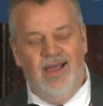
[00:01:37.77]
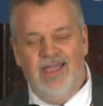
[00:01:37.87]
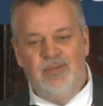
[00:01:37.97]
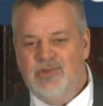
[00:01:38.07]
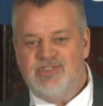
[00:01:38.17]

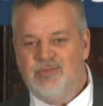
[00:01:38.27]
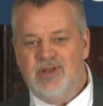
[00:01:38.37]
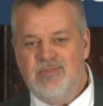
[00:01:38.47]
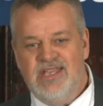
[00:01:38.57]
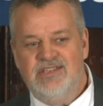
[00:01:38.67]
it must have
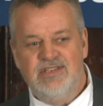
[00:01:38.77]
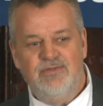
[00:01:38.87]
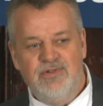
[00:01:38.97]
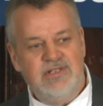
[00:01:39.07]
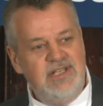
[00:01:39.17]
been
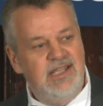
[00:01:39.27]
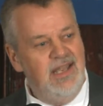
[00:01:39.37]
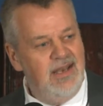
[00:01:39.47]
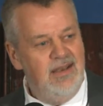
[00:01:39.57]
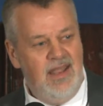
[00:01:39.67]
amazing for Dick
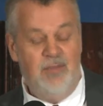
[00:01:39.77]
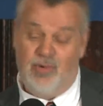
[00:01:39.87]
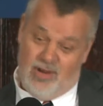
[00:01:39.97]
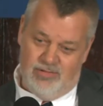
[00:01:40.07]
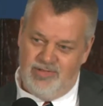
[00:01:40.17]
and
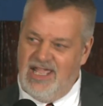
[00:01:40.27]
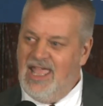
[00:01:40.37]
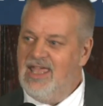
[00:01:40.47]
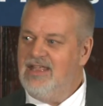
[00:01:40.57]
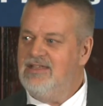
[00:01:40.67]
probably
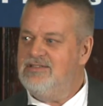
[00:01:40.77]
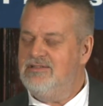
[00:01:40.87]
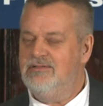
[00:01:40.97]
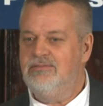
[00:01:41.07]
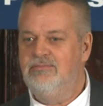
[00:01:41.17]
Annie
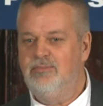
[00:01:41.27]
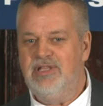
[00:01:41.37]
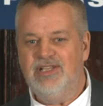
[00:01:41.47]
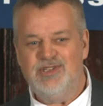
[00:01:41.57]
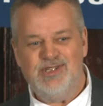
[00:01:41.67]
to
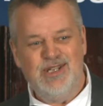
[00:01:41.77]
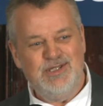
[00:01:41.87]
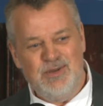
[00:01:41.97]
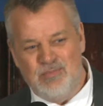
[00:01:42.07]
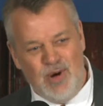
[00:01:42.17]
be
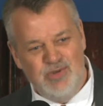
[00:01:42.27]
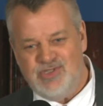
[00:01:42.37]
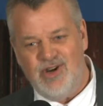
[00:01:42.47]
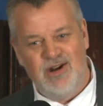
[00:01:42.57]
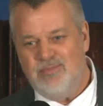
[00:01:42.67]
listening to
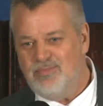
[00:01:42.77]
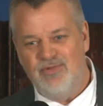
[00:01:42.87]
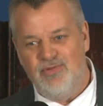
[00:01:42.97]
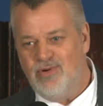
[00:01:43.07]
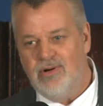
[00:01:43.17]
Mozart
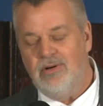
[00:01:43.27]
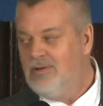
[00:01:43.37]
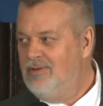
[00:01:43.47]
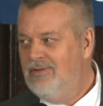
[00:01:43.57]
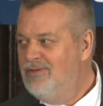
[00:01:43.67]
before
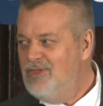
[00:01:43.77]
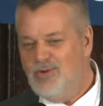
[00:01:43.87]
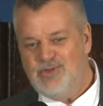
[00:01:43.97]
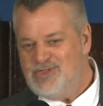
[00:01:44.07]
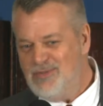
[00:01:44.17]

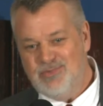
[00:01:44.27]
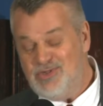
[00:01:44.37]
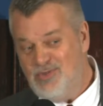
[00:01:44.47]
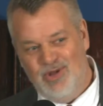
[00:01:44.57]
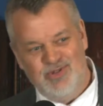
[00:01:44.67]
there was some
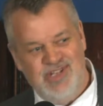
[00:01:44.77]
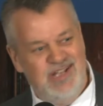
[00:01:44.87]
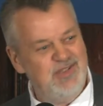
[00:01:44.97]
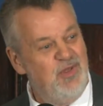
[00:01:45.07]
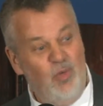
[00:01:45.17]
small
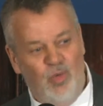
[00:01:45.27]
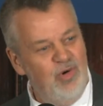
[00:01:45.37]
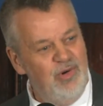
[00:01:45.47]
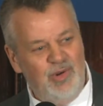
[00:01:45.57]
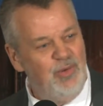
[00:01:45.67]
chance the
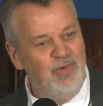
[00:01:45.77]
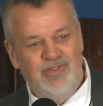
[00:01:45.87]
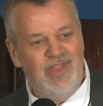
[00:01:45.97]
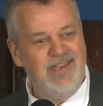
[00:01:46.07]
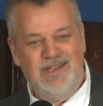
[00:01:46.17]
world
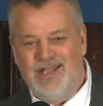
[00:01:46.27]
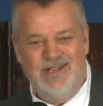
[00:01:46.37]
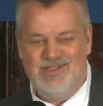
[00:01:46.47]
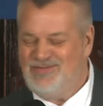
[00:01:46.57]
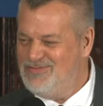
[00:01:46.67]
was ending.
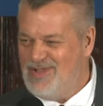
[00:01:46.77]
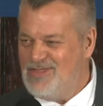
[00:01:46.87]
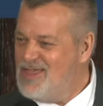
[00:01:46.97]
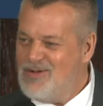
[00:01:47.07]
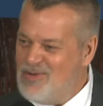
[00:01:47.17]
I just
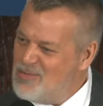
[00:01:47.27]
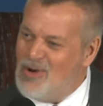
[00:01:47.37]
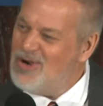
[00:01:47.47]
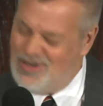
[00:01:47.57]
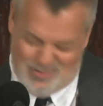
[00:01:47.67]
found that
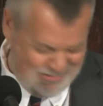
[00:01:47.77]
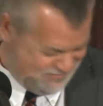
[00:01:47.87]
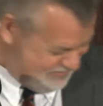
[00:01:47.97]
remarkable.